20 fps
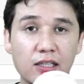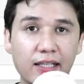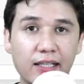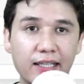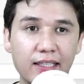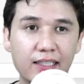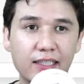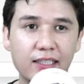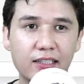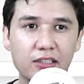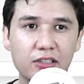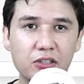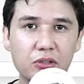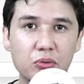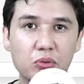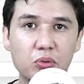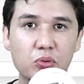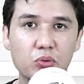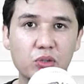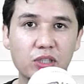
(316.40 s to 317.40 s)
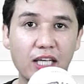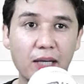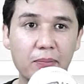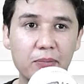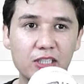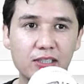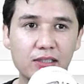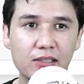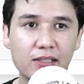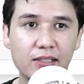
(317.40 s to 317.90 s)
here you
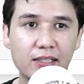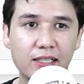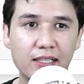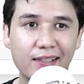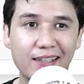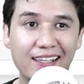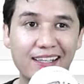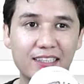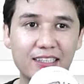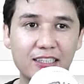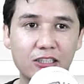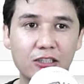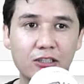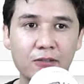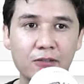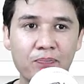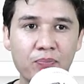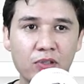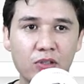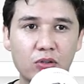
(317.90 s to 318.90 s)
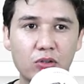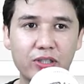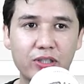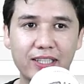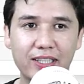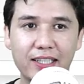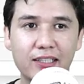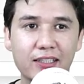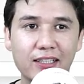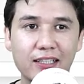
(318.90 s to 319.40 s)
capital letter or
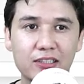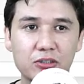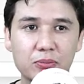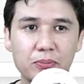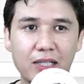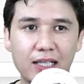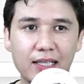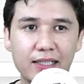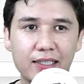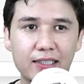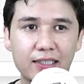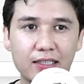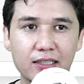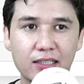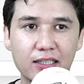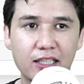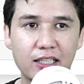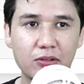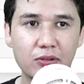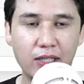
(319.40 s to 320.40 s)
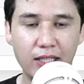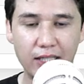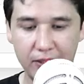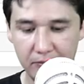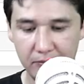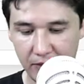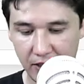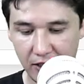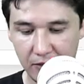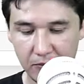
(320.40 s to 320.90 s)
here a small letter. Now
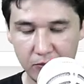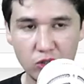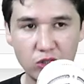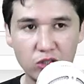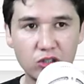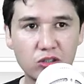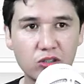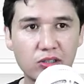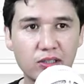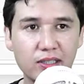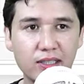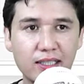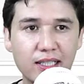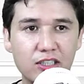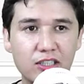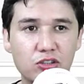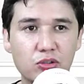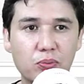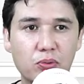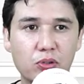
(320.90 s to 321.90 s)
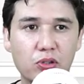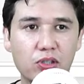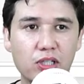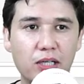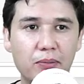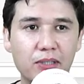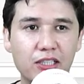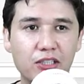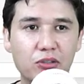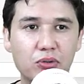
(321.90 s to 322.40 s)
I'm going to run that to
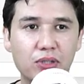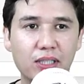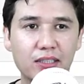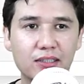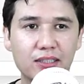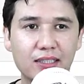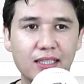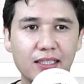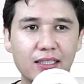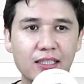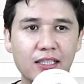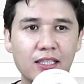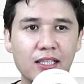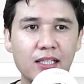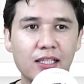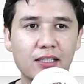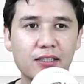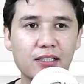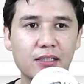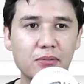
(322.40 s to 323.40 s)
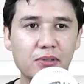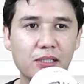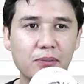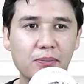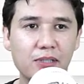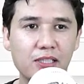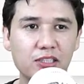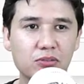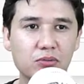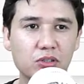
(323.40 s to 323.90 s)
program, and you can see that num
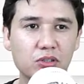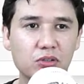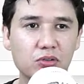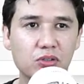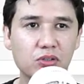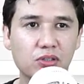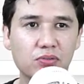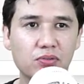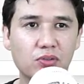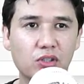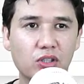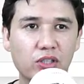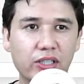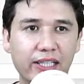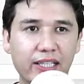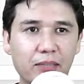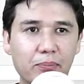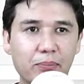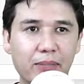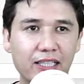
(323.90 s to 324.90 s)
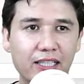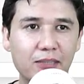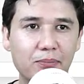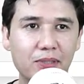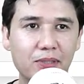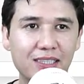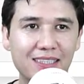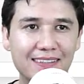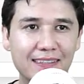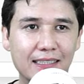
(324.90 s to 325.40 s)
tuple is 1 2 3 4, and my
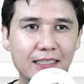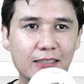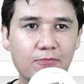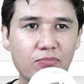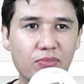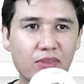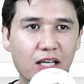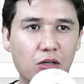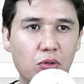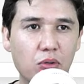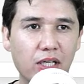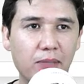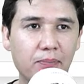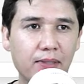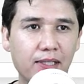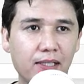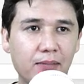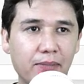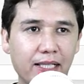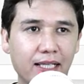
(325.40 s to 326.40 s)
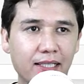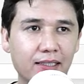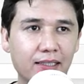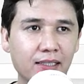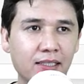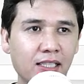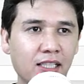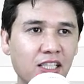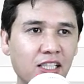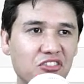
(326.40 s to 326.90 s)
tuple is now apple,
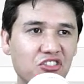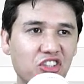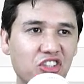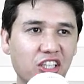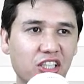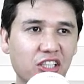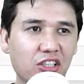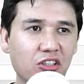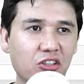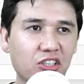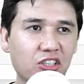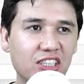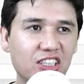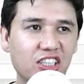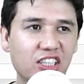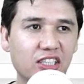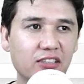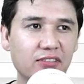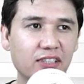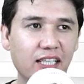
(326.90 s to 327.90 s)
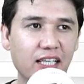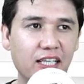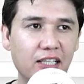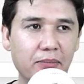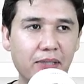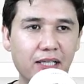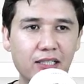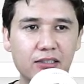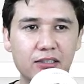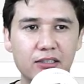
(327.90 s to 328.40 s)
banana, cherry, orange, kiwi,
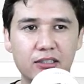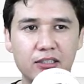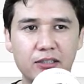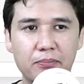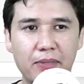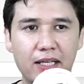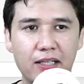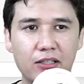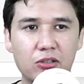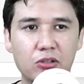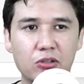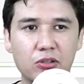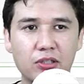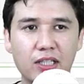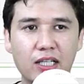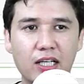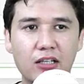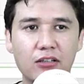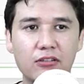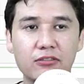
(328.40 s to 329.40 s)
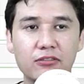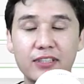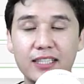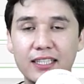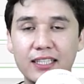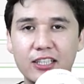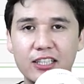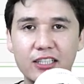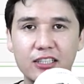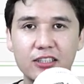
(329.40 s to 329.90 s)
and melon, mango. Now
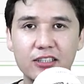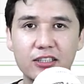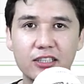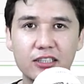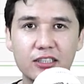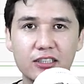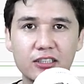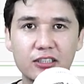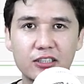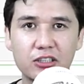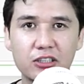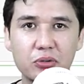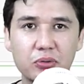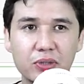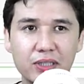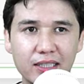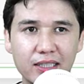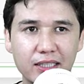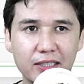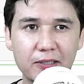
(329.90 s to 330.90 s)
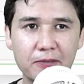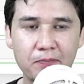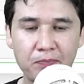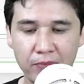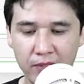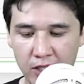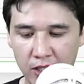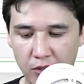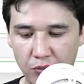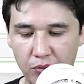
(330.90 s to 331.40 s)
we can do one thing.
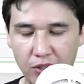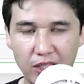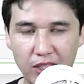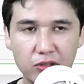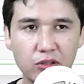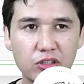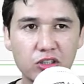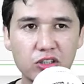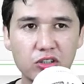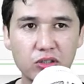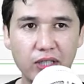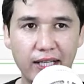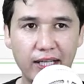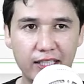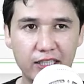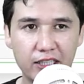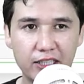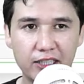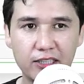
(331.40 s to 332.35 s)
We are going to add